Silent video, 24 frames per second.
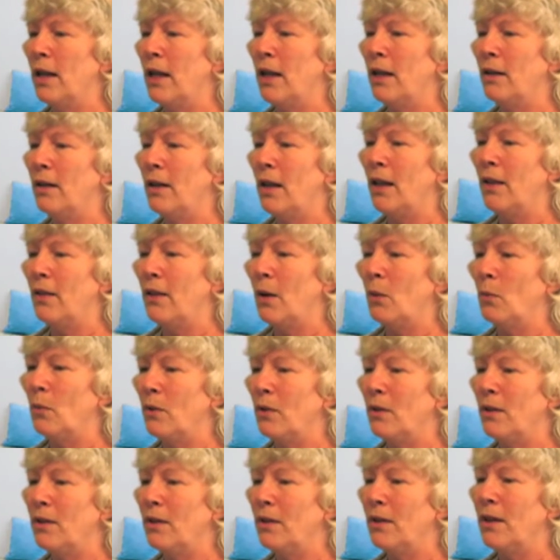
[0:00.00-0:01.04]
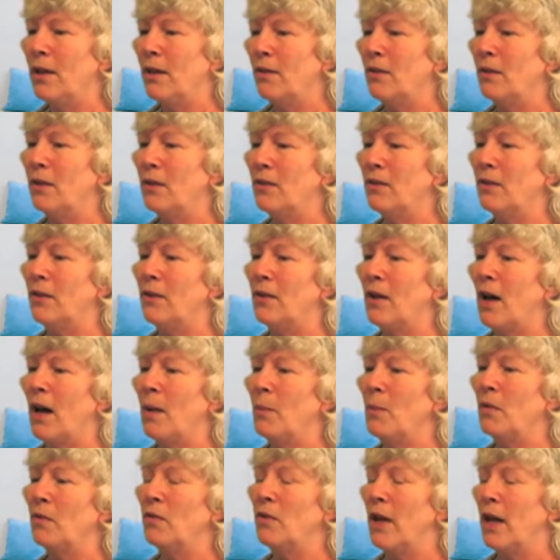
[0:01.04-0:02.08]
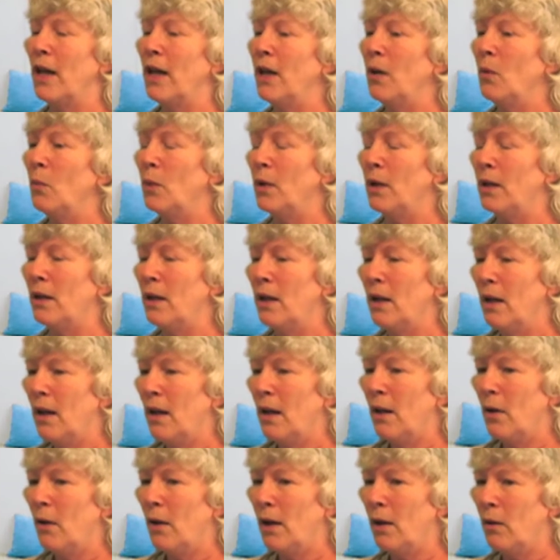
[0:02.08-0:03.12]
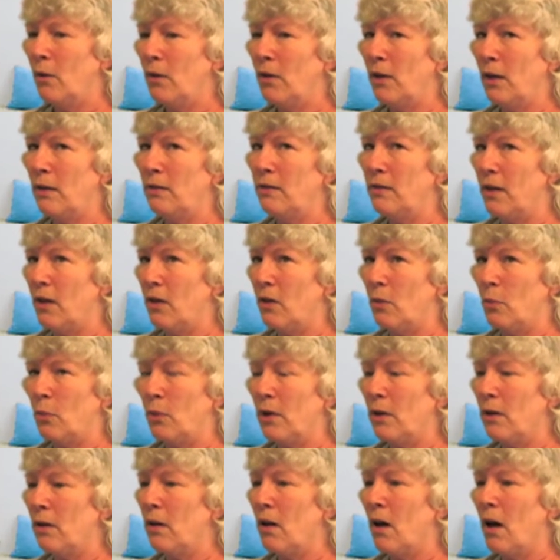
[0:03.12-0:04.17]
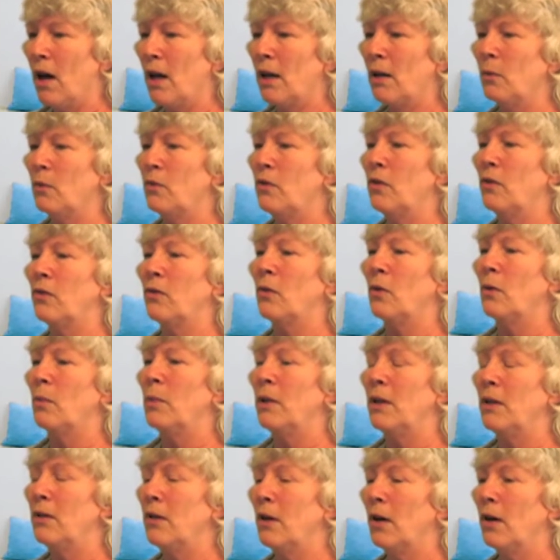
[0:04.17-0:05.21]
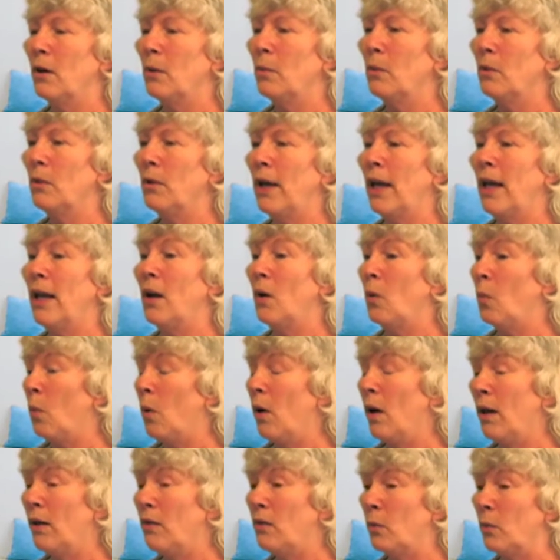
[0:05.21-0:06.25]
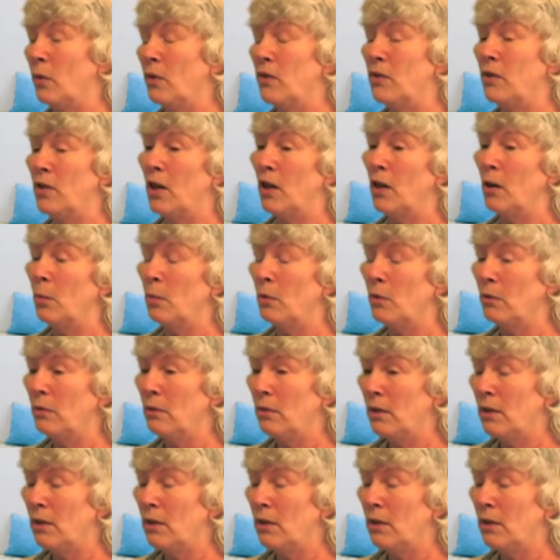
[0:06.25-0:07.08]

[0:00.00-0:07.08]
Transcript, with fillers: And they were giving us a time of day when they said 3 o'clock. It was just going to be terrible, and it was. It was terrible.